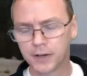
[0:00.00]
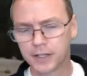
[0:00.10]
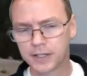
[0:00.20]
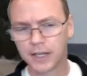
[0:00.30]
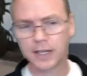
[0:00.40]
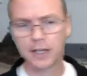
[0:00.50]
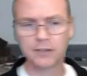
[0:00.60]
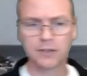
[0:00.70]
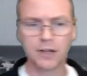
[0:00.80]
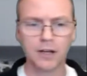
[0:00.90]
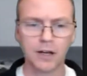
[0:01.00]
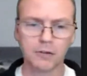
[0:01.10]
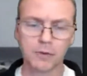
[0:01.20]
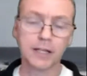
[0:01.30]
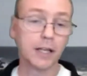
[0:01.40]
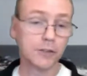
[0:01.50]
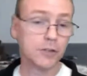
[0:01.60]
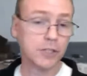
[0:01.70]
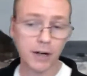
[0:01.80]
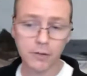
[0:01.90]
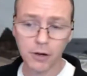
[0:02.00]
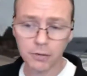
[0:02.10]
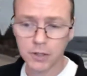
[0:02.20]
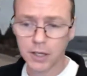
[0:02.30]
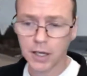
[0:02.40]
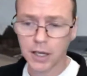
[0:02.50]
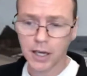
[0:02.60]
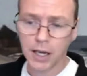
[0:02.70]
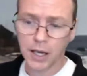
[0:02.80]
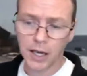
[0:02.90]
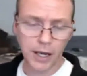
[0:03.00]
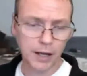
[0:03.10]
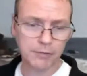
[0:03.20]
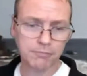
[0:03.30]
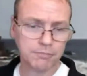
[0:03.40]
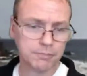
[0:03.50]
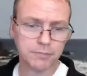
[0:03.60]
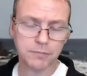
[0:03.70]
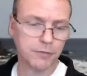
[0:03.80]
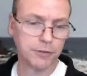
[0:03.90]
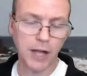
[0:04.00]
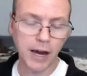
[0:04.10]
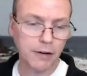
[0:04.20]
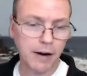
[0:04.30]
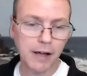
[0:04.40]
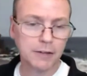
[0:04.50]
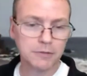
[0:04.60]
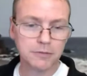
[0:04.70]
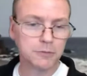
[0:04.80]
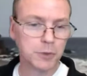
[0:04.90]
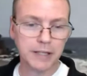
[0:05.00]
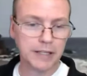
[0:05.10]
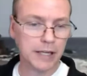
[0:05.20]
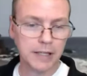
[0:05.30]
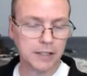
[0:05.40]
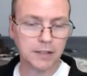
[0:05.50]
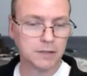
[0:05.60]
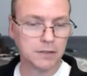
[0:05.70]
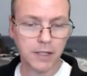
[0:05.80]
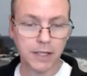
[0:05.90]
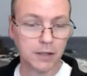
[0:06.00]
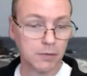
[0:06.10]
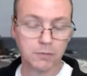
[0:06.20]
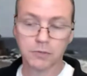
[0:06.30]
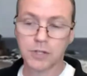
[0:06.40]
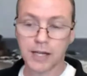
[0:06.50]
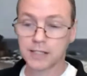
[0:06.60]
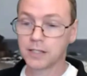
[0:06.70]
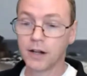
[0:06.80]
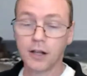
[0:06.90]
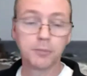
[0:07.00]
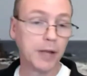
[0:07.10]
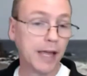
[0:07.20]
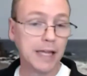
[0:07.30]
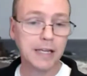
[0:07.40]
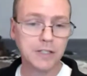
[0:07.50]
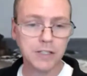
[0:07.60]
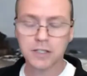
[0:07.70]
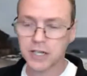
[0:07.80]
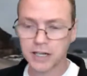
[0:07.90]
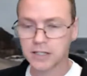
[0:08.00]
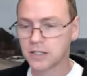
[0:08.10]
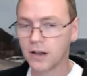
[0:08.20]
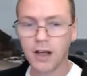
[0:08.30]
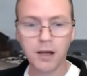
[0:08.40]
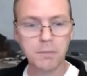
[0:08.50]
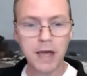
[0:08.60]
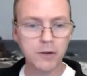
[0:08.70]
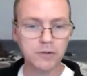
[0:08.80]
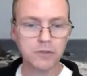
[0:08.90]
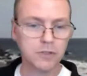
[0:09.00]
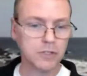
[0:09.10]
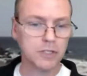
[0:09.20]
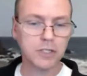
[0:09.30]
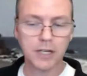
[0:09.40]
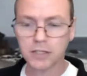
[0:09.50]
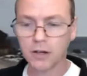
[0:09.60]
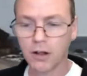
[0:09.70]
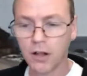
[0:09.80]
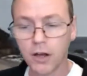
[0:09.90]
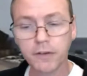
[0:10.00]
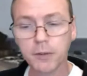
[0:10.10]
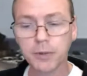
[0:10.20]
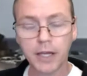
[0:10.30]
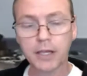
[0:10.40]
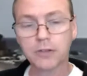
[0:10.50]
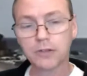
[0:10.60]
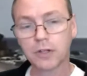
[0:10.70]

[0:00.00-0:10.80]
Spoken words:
getting us a ring laser gyro and fly around with it and like test it on plains and test it on mountains and test it all over the place